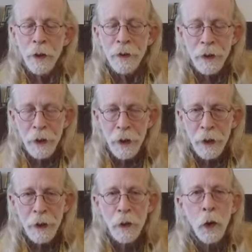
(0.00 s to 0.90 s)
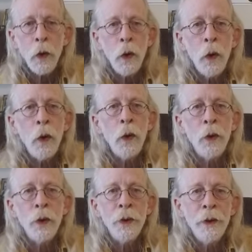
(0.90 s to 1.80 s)
taking
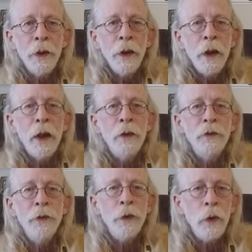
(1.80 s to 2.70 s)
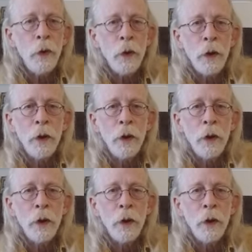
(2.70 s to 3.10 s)
hold of your